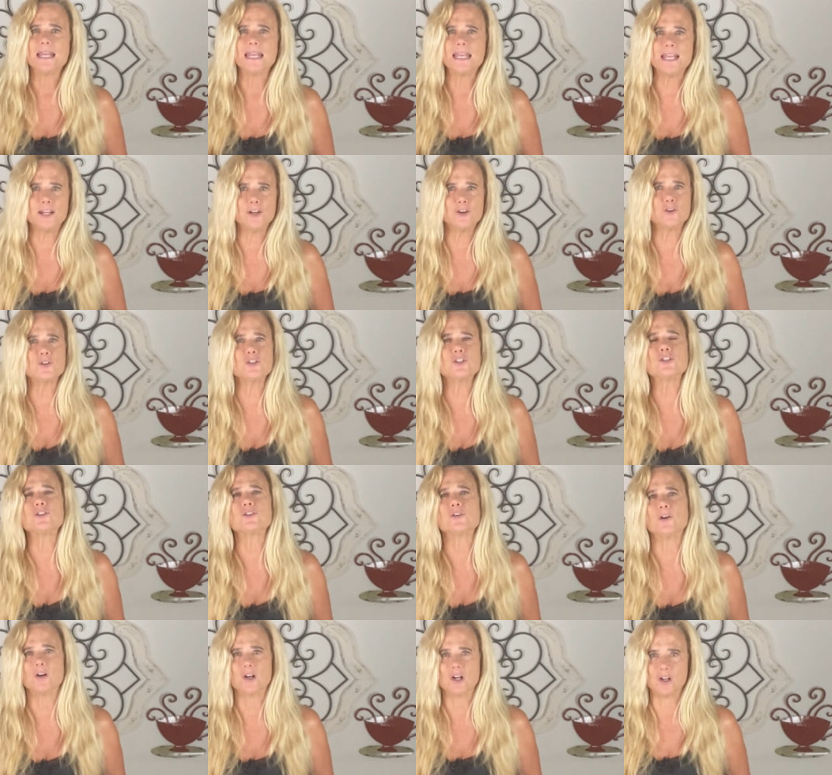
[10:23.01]
inner
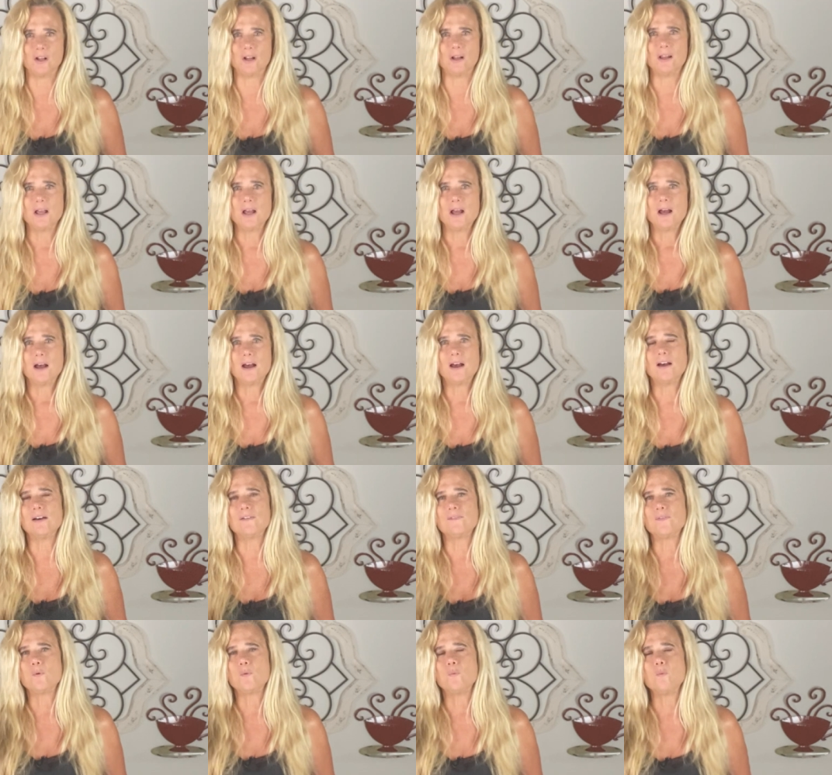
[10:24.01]
circle
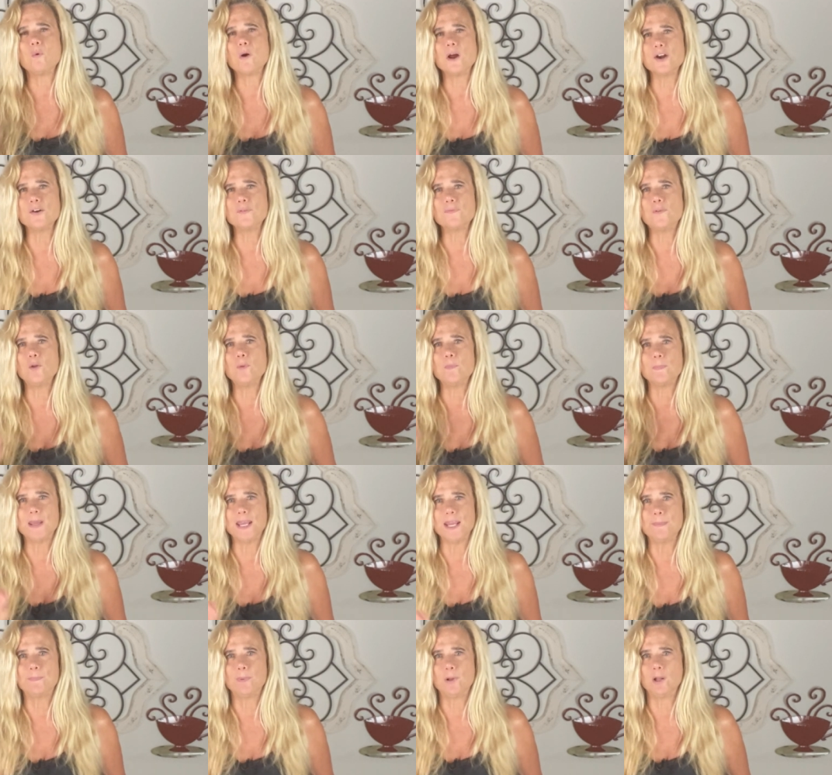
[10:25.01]
of wonderful
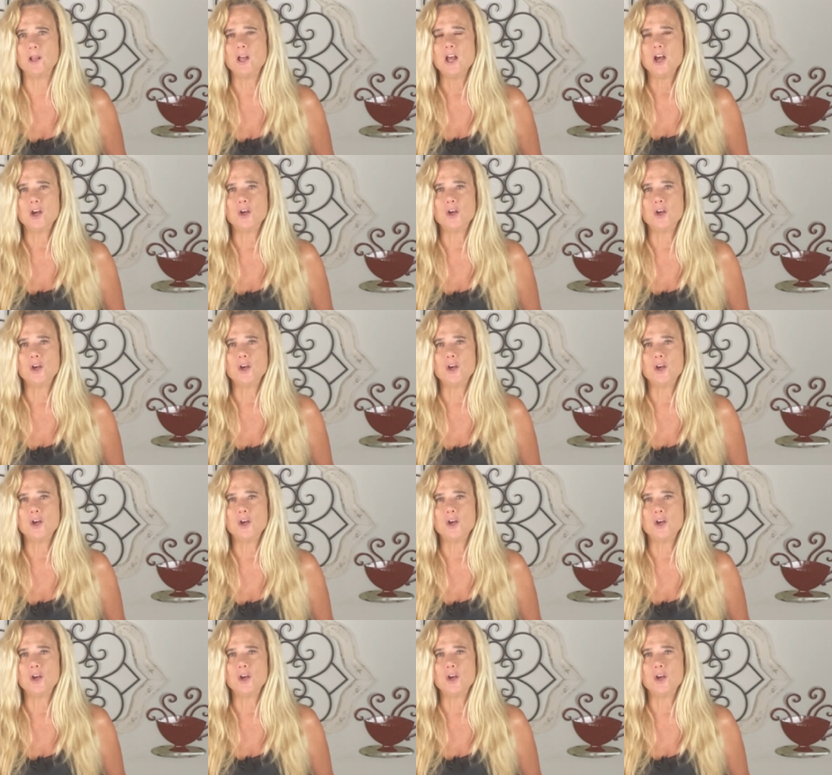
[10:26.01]
people